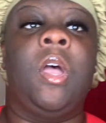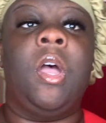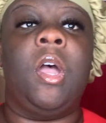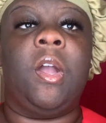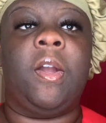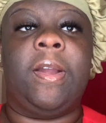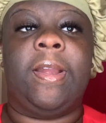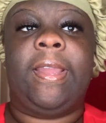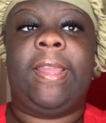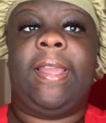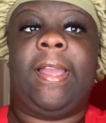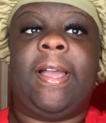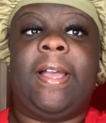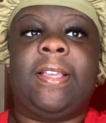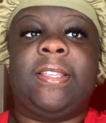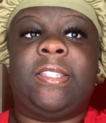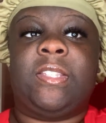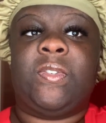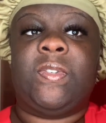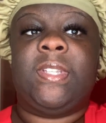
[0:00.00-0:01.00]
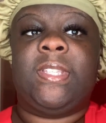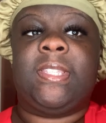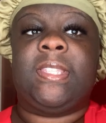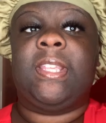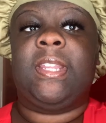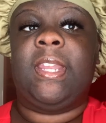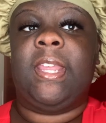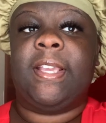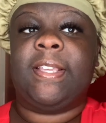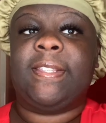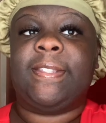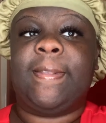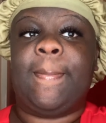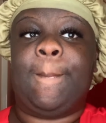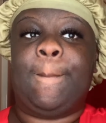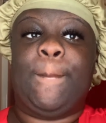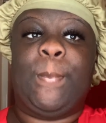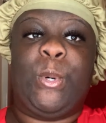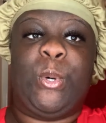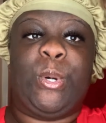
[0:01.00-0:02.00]
All right, guys, so it's the next
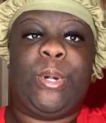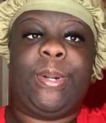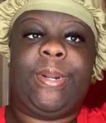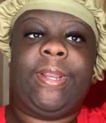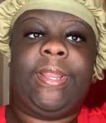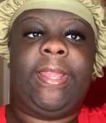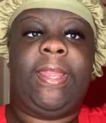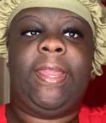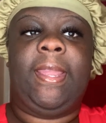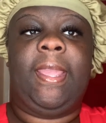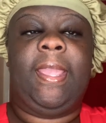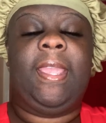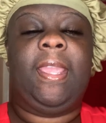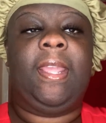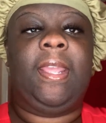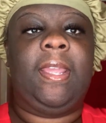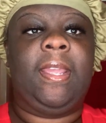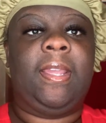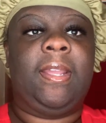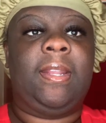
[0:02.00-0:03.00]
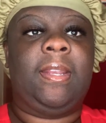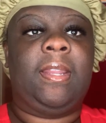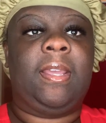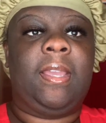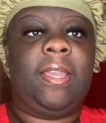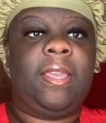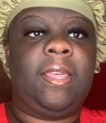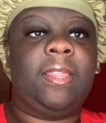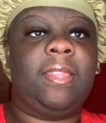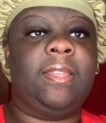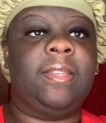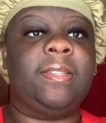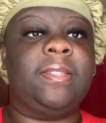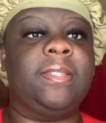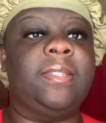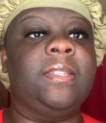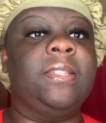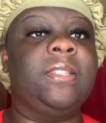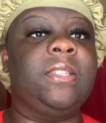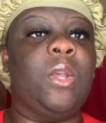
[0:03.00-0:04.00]
morning and
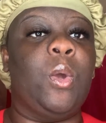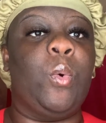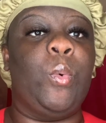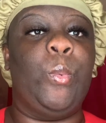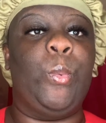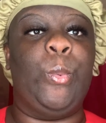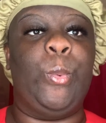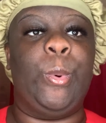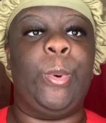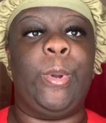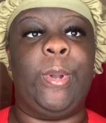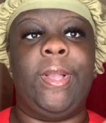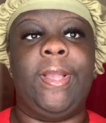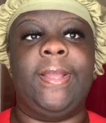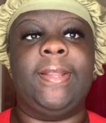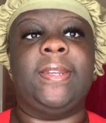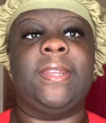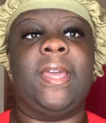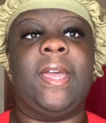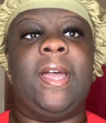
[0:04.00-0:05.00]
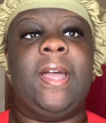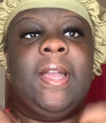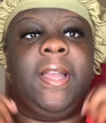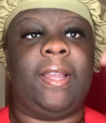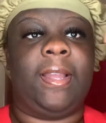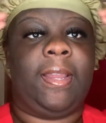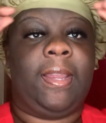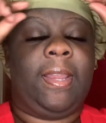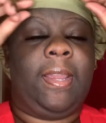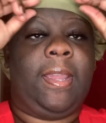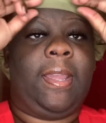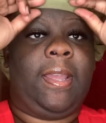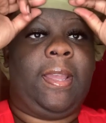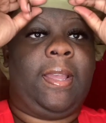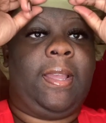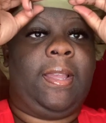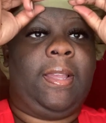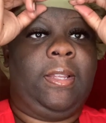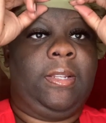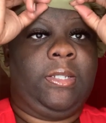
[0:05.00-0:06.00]
this is what I
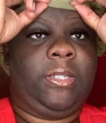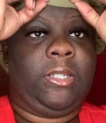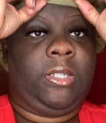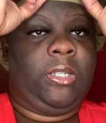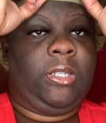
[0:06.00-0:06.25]
got.